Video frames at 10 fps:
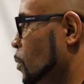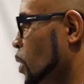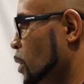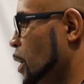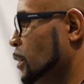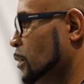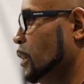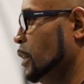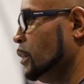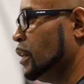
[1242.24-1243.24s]
One last
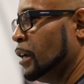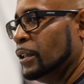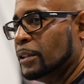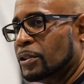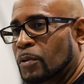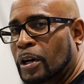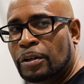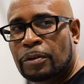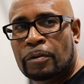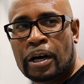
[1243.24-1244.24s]
thing that I just want
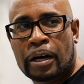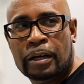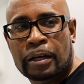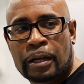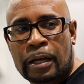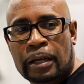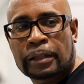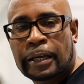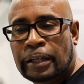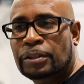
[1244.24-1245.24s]
to
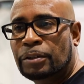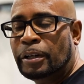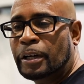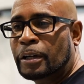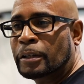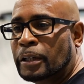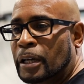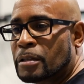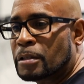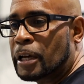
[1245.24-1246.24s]
get to here
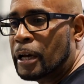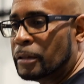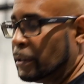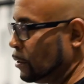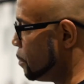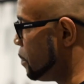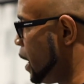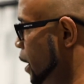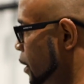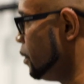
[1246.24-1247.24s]
is that there's a
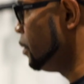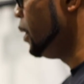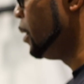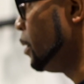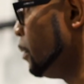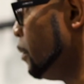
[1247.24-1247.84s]
patio here,